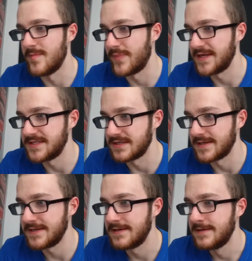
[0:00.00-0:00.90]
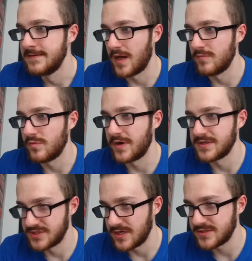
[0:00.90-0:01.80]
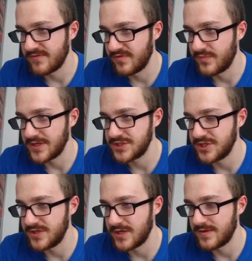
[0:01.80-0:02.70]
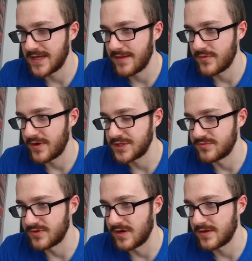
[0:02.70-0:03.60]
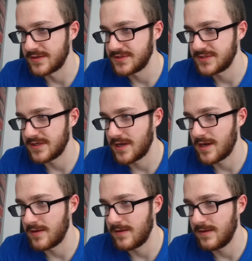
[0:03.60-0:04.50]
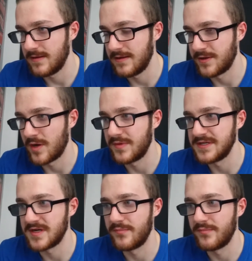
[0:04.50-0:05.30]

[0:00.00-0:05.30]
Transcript: um, basically. Uh, but we're going to start off with Best Studio and Game Direction regardless, uh, uh, and the nominees